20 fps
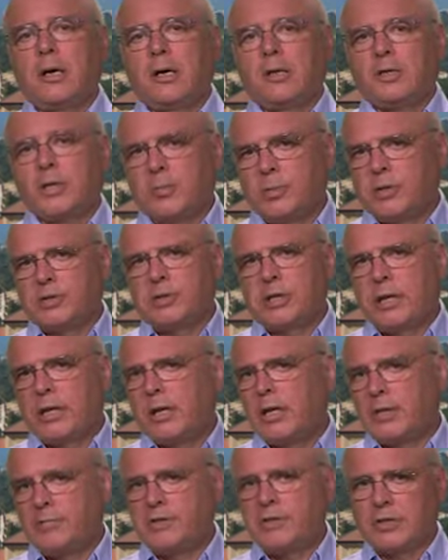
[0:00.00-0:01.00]
So we'll try
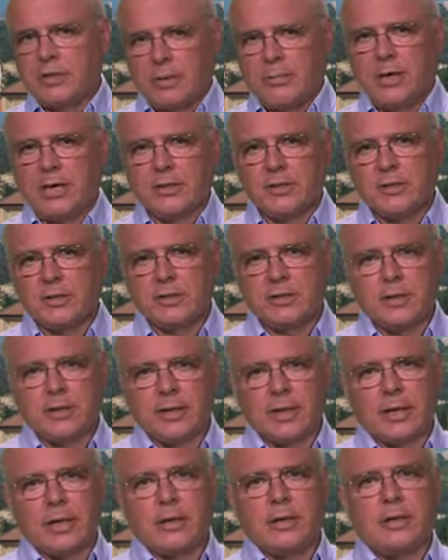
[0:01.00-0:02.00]
to give some answers to
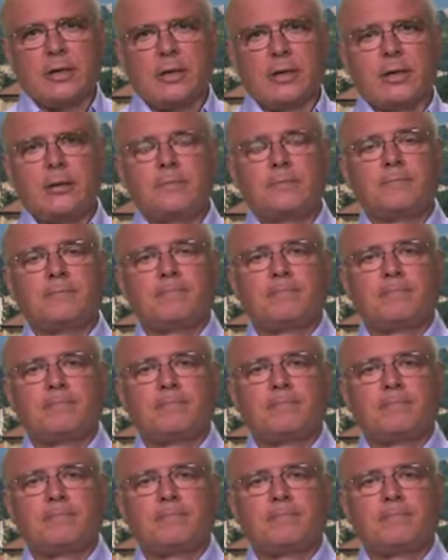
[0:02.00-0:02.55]
that here.